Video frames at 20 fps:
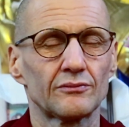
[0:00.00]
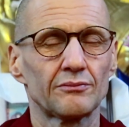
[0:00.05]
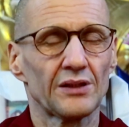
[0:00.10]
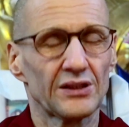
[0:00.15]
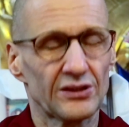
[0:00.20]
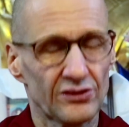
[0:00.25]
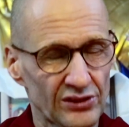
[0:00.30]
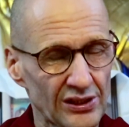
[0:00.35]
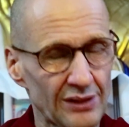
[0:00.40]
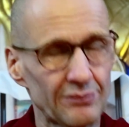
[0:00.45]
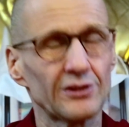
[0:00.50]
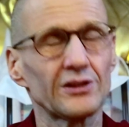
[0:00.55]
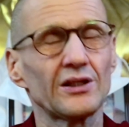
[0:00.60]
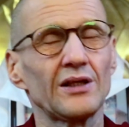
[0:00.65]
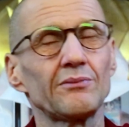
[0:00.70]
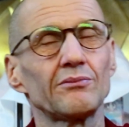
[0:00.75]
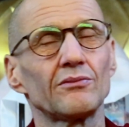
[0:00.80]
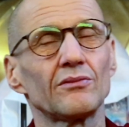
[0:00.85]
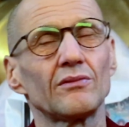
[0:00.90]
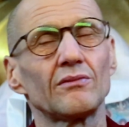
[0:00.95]
But some of
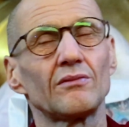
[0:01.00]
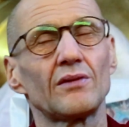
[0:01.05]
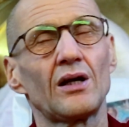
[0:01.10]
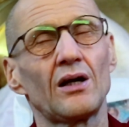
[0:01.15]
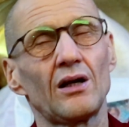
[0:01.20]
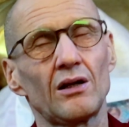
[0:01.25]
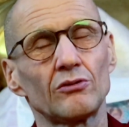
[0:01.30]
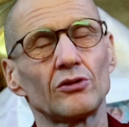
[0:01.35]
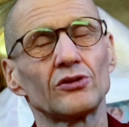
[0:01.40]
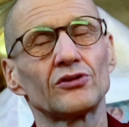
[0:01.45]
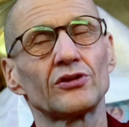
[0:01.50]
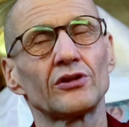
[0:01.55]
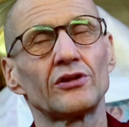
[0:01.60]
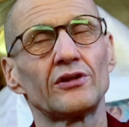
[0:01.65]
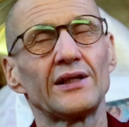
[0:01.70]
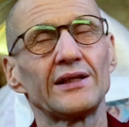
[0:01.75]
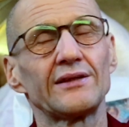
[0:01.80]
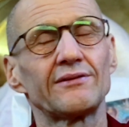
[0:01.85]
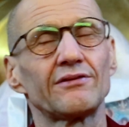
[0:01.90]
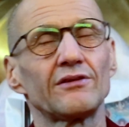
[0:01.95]
them are also
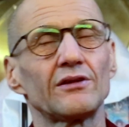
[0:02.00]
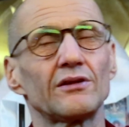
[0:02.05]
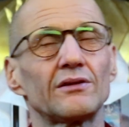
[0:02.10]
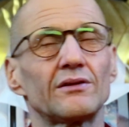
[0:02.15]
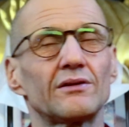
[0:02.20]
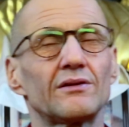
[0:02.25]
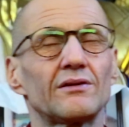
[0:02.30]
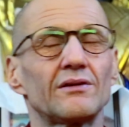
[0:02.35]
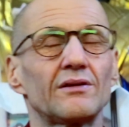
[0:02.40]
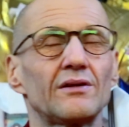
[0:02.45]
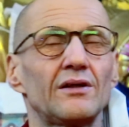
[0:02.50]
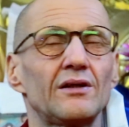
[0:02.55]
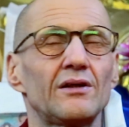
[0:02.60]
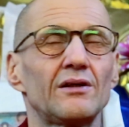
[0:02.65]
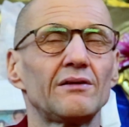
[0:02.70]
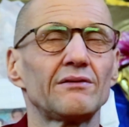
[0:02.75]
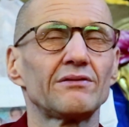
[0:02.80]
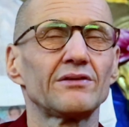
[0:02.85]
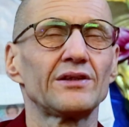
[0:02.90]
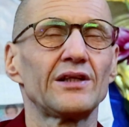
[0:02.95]
grateful
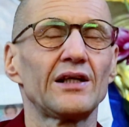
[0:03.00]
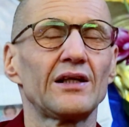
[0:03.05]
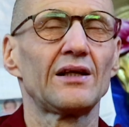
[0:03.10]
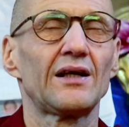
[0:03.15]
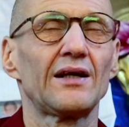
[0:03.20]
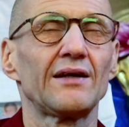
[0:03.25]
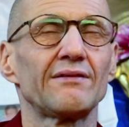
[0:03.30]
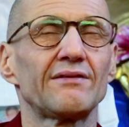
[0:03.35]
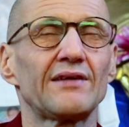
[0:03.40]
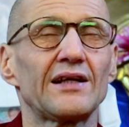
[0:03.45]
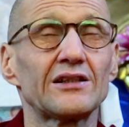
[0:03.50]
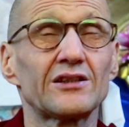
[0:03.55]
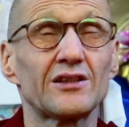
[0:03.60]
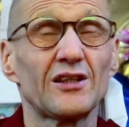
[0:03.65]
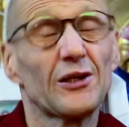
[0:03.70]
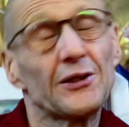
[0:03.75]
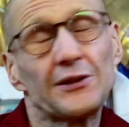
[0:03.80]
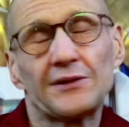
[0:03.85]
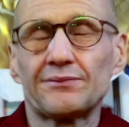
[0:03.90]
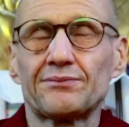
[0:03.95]
for life,
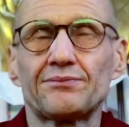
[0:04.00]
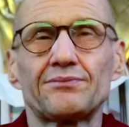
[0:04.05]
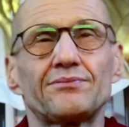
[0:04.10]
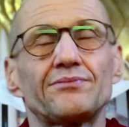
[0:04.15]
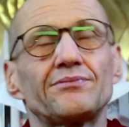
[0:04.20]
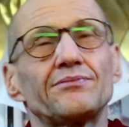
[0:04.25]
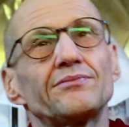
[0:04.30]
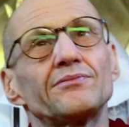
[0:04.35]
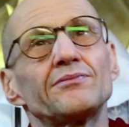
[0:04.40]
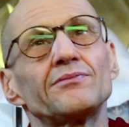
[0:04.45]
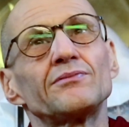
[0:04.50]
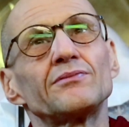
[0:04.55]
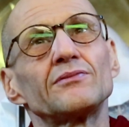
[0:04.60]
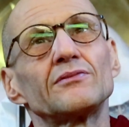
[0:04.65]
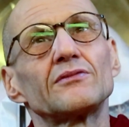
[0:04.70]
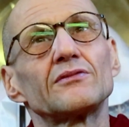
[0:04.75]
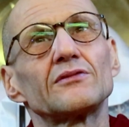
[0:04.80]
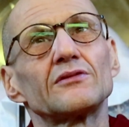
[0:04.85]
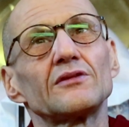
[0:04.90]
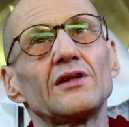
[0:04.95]
actually.
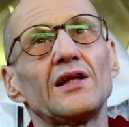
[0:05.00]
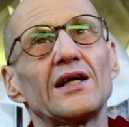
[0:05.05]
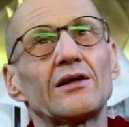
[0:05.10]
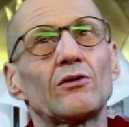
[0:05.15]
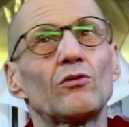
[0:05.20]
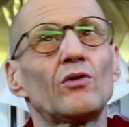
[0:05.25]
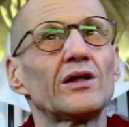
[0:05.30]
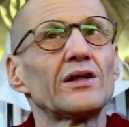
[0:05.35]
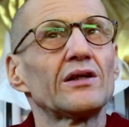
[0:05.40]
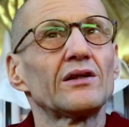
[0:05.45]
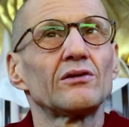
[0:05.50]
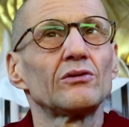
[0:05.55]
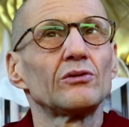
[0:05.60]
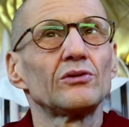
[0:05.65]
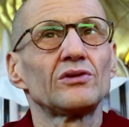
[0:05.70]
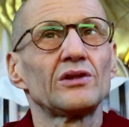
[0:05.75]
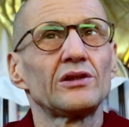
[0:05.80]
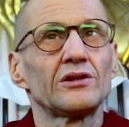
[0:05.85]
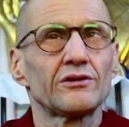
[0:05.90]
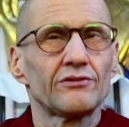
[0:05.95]
Like one who
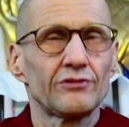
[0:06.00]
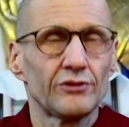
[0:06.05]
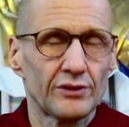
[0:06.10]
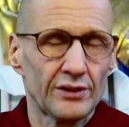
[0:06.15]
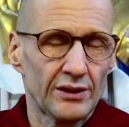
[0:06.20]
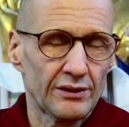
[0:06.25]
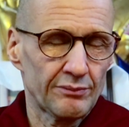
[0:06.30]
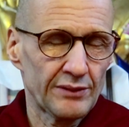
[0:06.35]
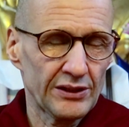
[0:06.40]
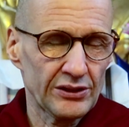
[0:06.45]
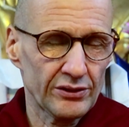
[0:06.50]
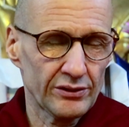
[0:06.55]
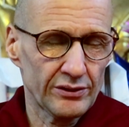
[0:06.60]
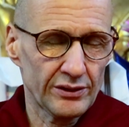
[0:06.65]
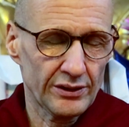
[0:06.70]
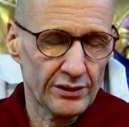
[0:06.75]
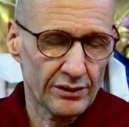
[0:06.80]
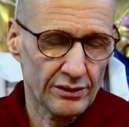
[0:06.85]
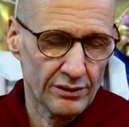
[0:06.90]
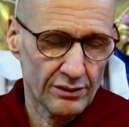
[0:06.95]
was interviewed, I mentioned
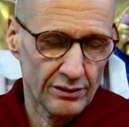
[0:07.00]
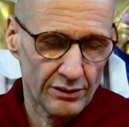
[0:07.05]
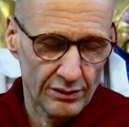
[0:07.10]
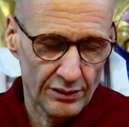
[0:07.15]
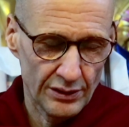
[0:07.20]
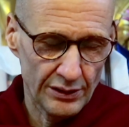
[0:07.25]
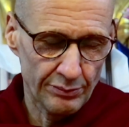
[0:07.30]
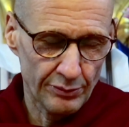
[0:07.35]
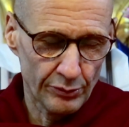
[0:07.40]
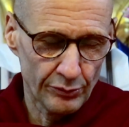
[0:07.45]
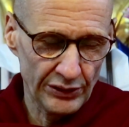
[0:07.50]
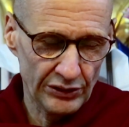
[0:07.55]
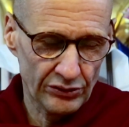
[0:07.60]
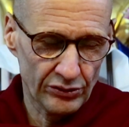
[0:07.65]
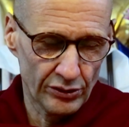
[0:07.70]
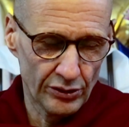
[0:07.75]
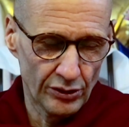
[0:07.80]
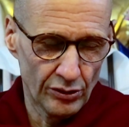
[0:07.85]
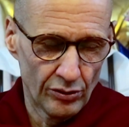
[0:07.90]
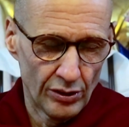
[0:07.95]
it a couple of weeks
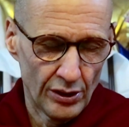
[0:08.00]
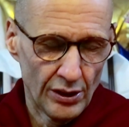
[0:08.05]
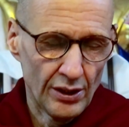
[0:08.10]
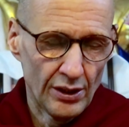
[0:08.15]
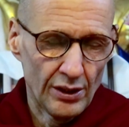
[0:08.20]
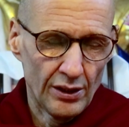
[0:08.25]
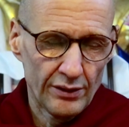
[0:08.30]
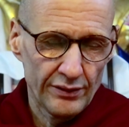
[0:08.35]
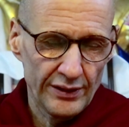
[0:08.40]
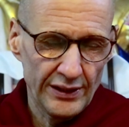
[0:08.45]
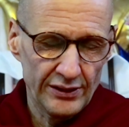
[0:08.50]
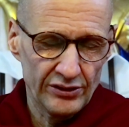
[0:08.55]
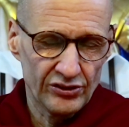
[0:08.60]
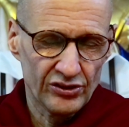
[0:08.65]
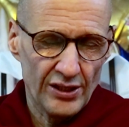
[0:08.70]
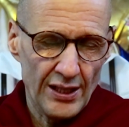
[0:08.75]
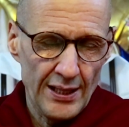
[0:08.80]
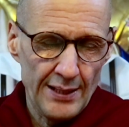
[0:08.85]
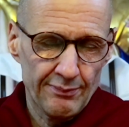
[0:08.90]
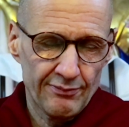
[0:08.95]
ago. They had
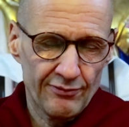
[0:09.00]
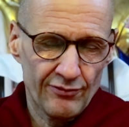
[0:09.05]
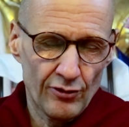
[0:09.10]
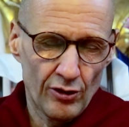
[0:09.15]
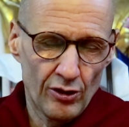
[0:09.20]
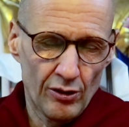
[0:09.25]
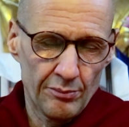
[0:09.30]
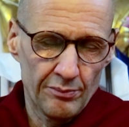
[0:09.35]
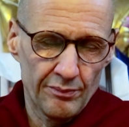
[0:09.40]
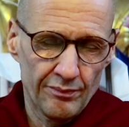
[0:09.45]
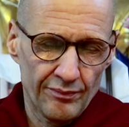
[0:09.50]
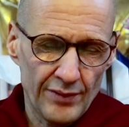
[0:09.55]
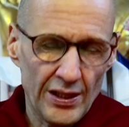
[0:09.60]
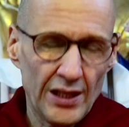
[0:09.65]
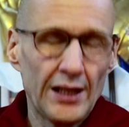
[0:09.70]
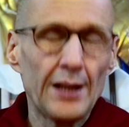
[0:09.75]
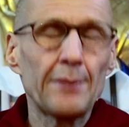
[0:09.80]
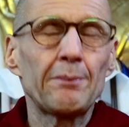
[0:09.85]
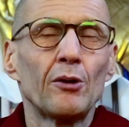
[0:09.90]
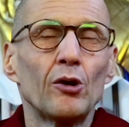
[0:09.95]
escaped from
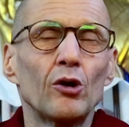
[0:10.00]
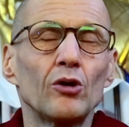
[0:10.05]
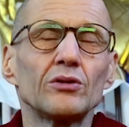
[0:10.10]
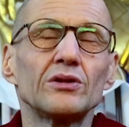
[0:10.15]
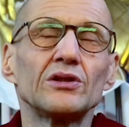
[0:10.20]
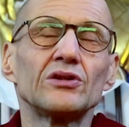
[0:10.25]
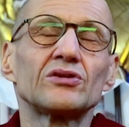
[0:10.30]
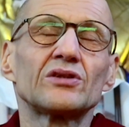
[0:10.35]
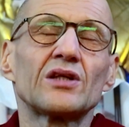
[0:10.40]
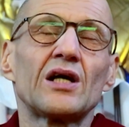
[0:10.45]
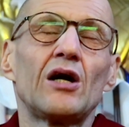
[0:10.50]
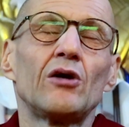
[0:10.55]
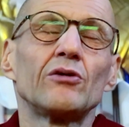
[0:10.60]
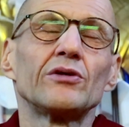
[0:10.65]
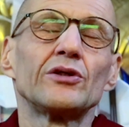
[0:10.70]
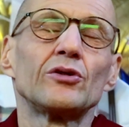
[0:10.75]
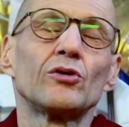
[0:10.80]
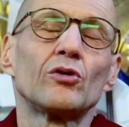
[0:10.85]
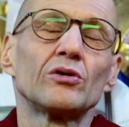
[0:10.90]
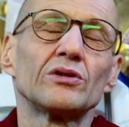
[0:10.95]
Aleppo, this town
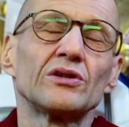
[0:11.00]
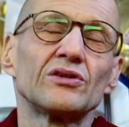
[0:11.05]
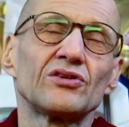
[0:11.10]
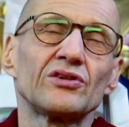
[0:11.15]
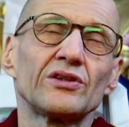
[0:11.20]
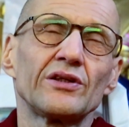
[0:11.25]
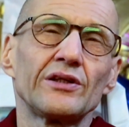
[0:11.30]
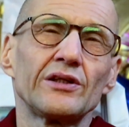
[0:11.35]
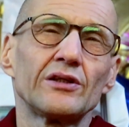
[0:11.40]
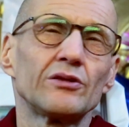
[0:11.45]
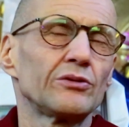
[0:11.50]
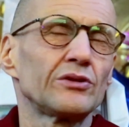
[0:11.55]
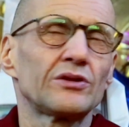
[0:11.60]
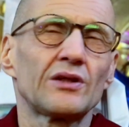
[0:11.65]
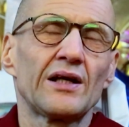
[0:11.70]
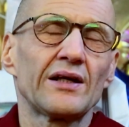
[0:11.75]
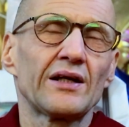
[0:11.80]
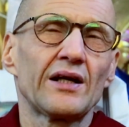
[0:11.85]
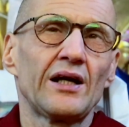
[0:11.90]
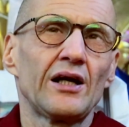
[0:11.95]
in northern Syria, which is
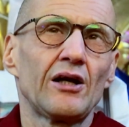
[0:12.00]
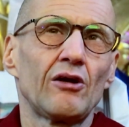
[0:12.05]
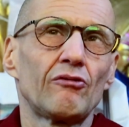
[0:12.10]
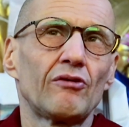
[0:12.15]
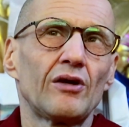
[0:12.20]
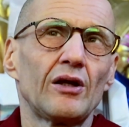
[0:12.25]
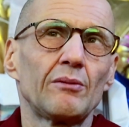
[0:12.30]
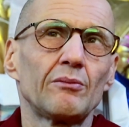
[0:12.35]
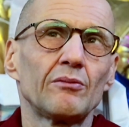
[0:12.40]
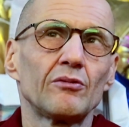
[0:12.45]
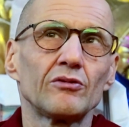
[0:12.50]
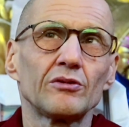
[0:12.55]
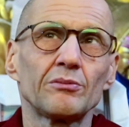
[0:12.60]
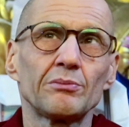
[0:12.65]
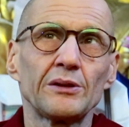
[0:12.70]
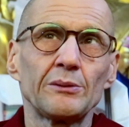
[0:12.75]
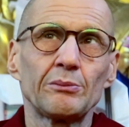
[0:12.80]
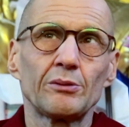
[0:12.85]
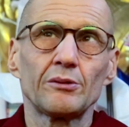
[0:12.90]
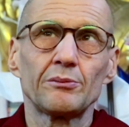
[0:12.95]
like a hell realm of
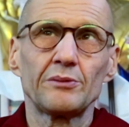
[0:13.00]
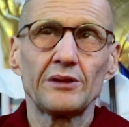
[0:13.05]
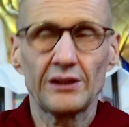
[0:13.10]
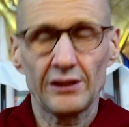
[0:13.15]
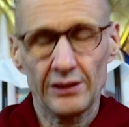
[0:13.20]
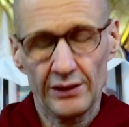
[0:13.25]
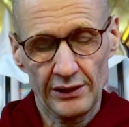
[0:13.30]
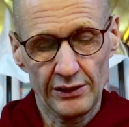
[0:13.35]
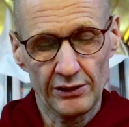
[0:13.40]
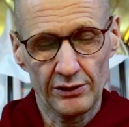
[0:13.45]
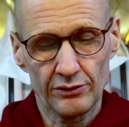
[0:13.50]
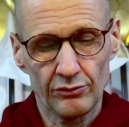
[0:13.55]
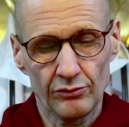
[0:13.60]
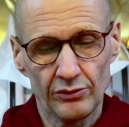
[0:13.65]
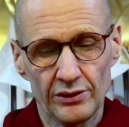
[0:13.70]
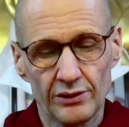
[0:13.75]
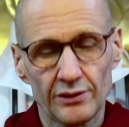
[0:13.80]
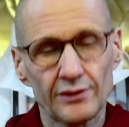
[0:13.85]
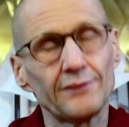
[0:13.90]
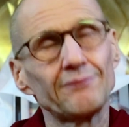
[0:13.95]
people being killed
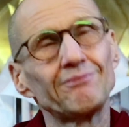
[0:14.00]
with